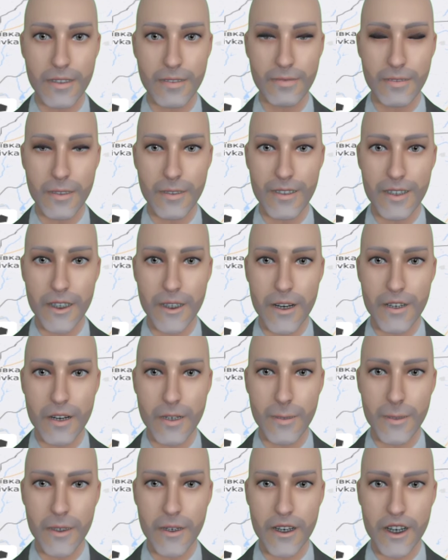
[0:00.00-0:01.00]
their defensive
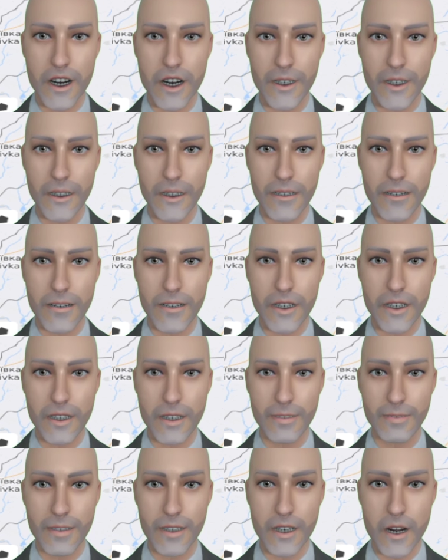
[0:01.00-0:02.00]
operations in
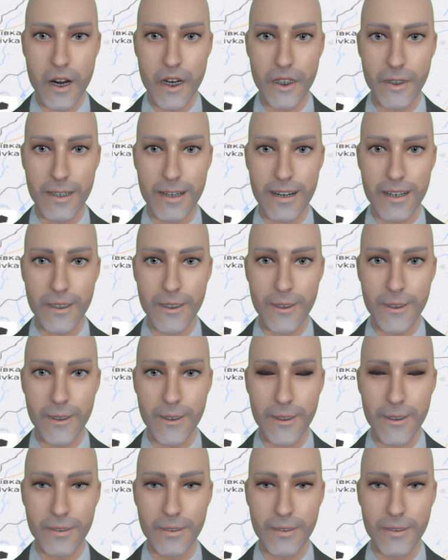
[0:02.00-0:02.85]
the Donbass.